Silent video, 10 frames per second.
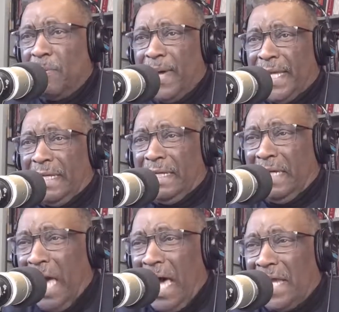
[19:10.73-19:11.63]
Oh my
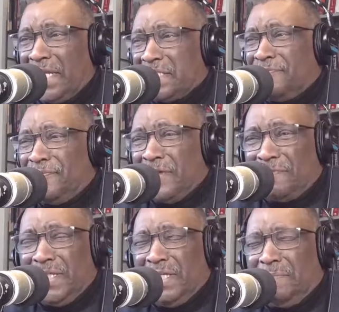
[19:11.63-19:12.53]
God, it's
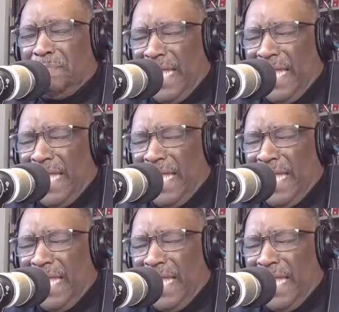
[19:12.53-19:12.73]
50